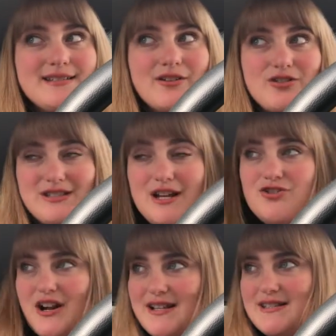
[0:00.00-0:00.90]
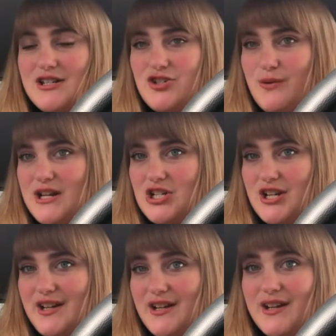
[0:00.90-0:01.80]
little sundress
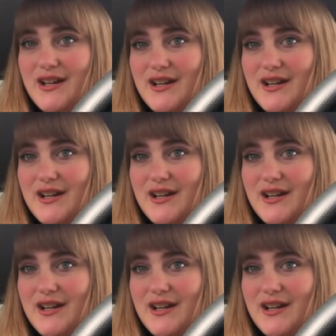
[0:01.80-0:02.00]
situation,